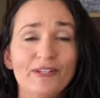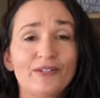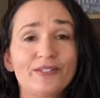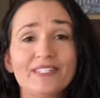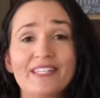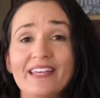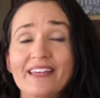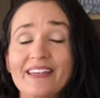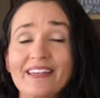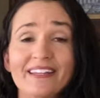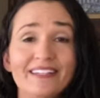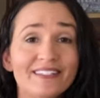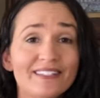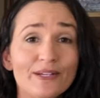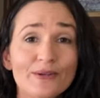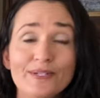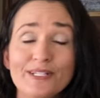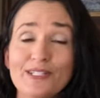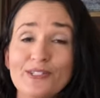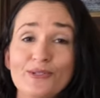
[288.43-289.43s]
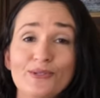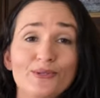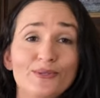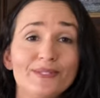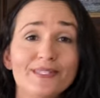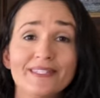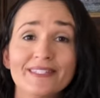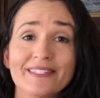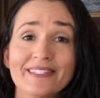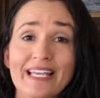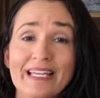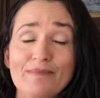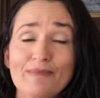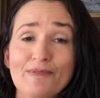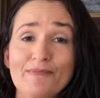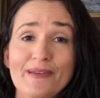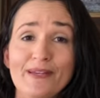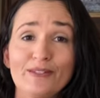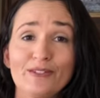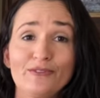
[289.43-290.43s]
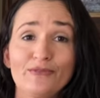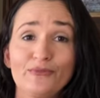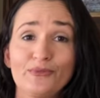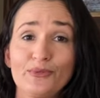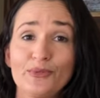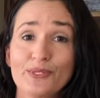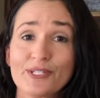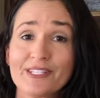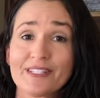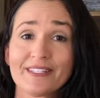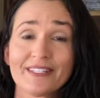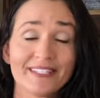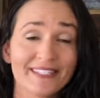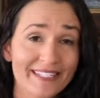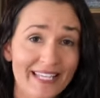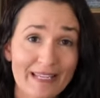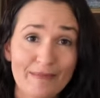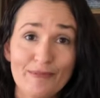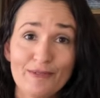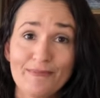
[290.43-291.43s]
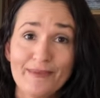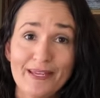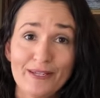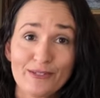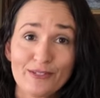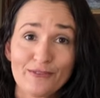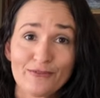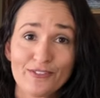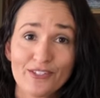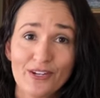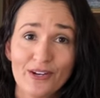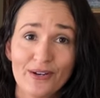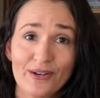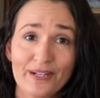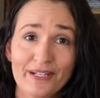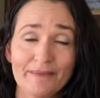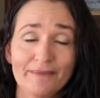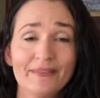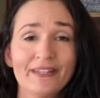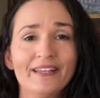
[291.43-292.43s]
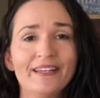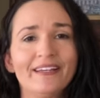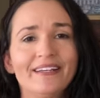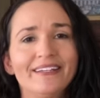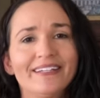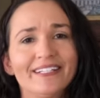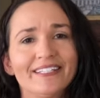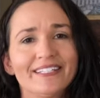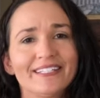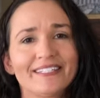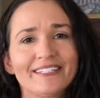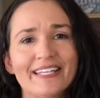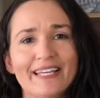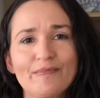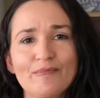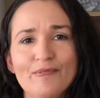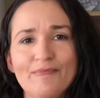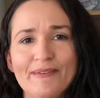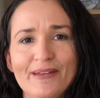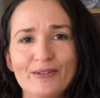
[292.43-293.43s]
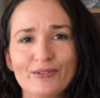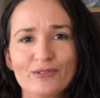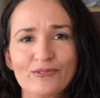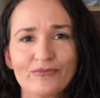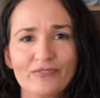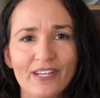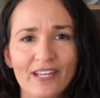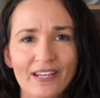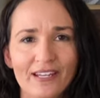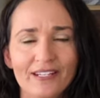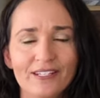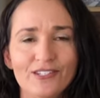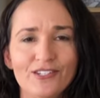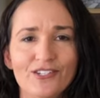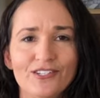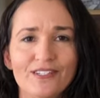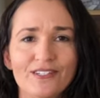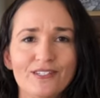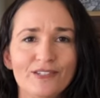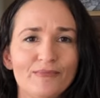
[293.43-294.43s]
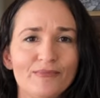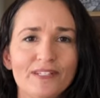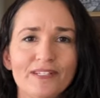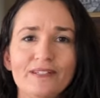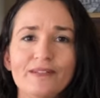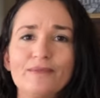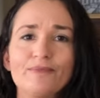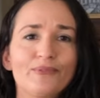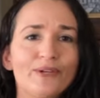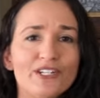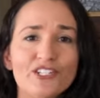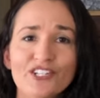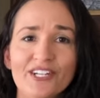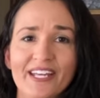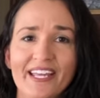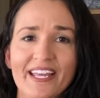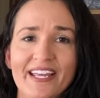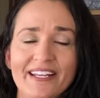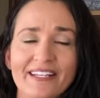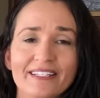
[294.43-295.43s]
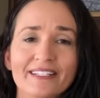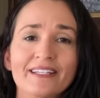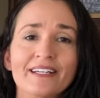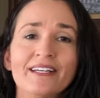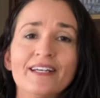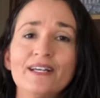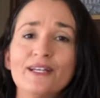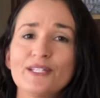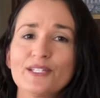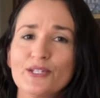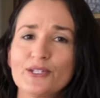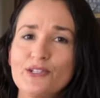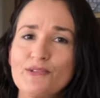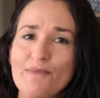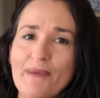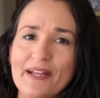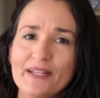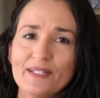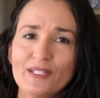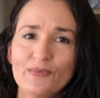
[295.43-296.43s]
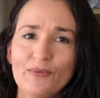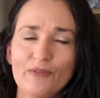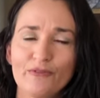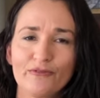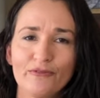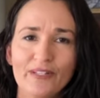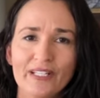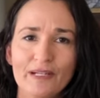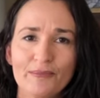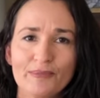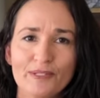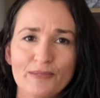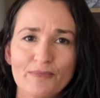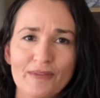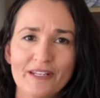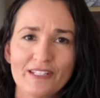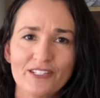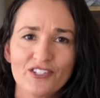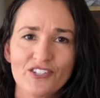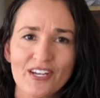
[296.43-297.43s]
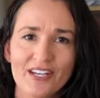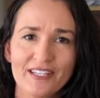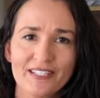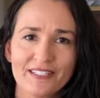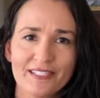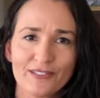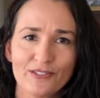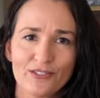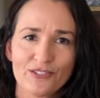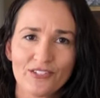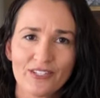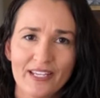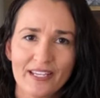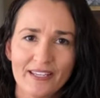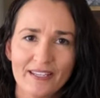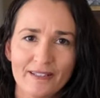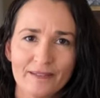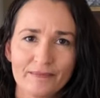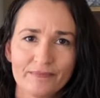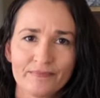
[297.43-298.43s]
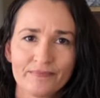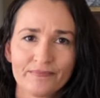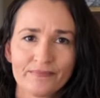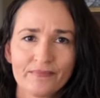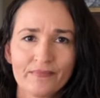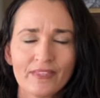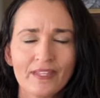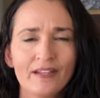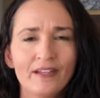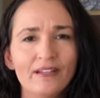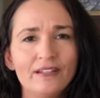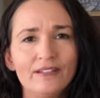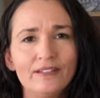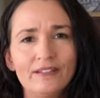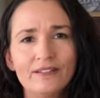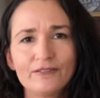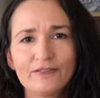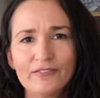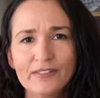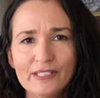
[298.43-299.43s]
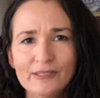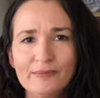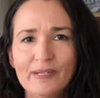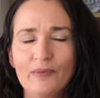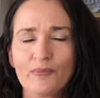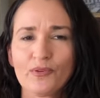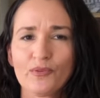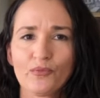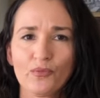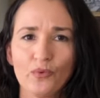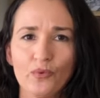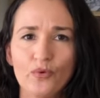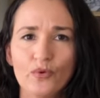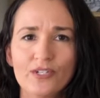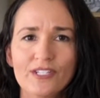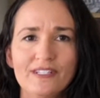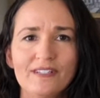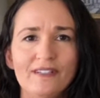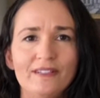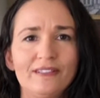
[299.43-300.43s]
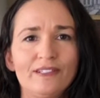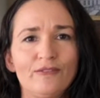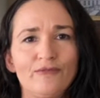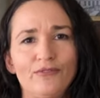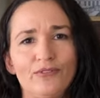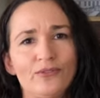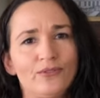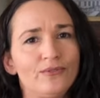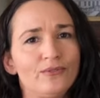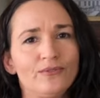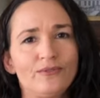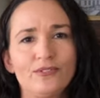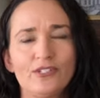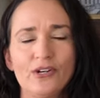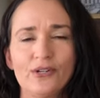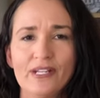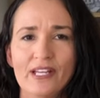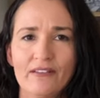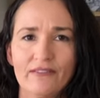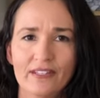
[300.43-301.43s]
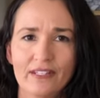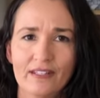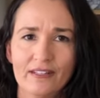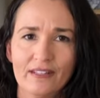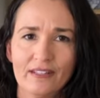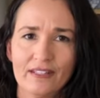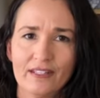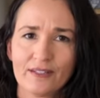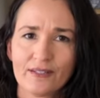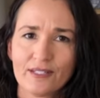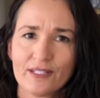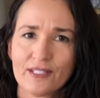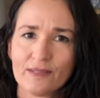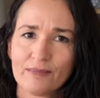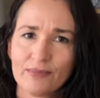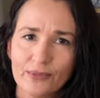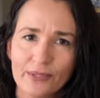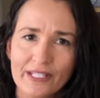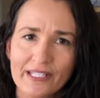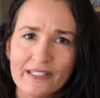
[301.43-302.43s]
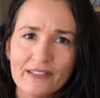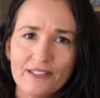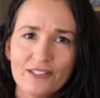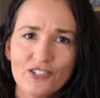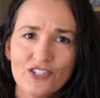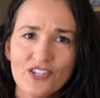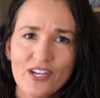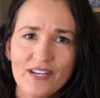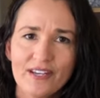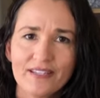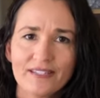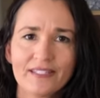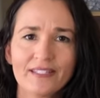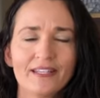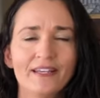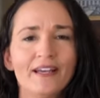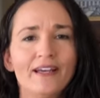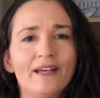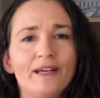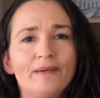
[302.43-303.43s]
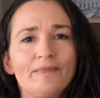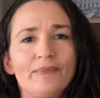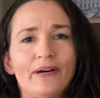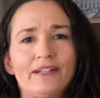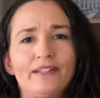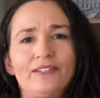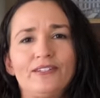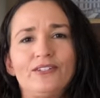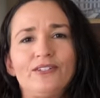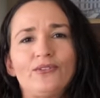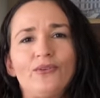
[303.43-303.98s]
because it's going to use the same amount of water, the same amount of time, and the same amount of energy to be pressure canning. So you may as well fill up as many jars as you can. You can fill them up with water if you don't have anything else to put in the jars, but you